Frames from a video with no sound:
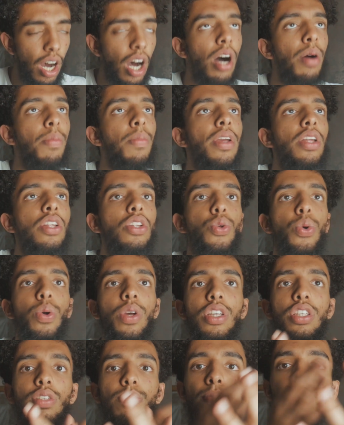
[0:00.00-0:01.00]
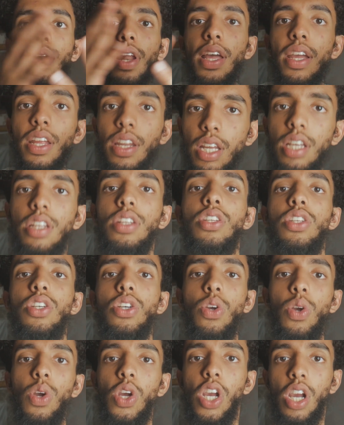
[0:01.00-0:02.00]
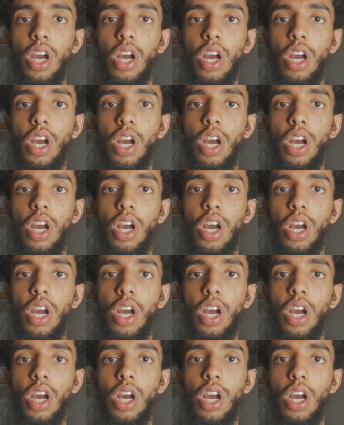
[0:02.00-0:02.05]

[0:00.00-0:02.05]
I mean to explain it to you